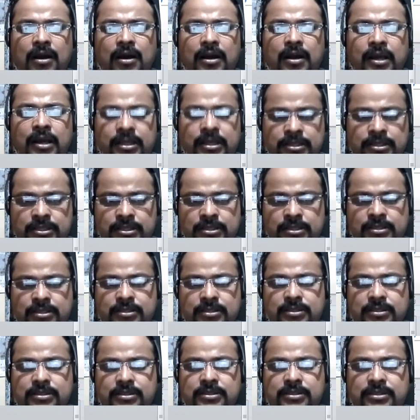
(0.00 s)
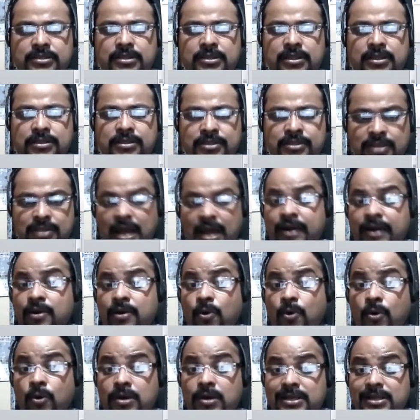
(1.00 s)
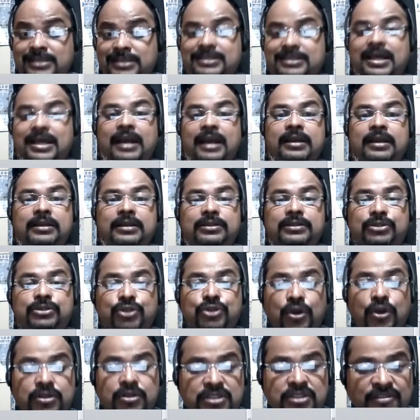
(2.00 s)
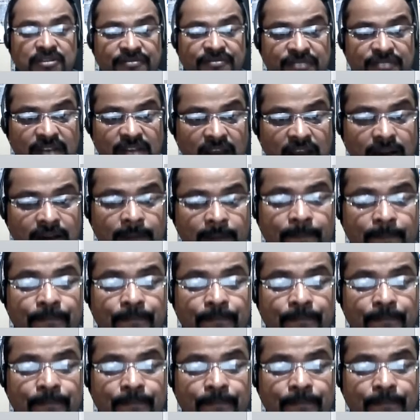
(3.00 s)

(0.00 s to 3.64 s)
his son, only son, Joseph Nutt,